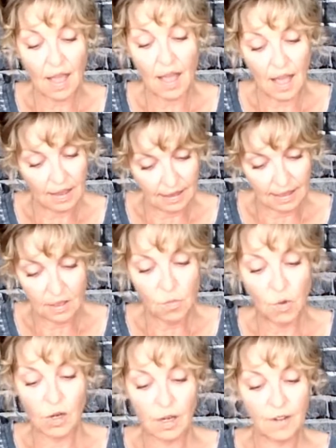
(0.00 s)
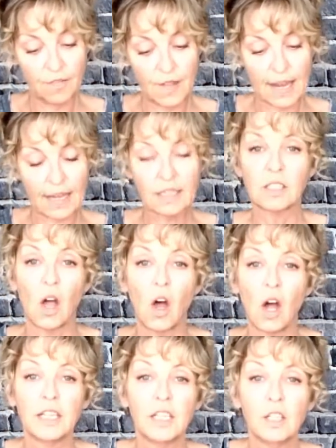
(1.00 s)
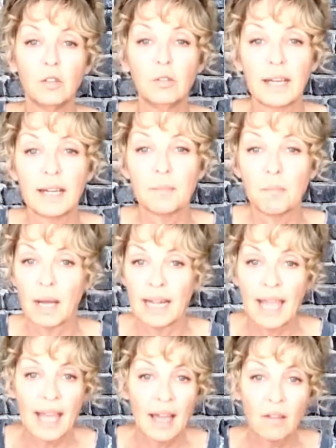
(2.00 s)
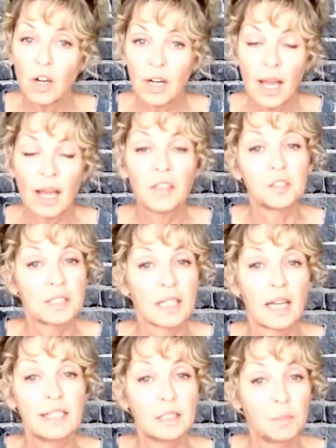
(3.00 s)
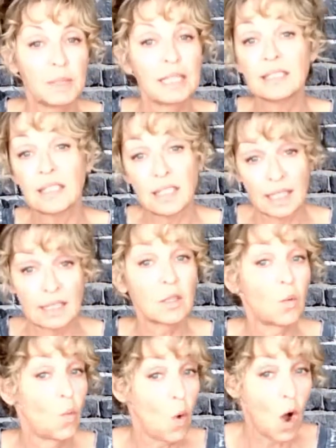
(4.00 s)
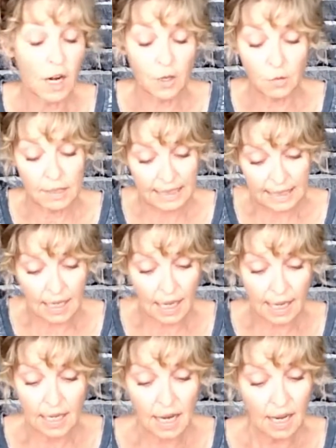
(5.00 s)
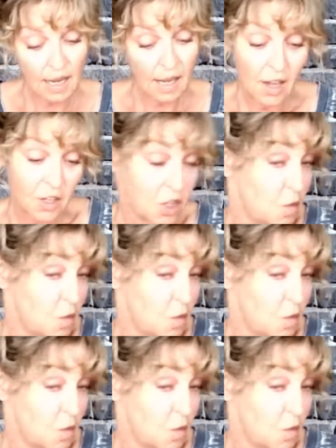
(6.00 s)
a little more effect on you than it might have on other signs because it is a watery sign. You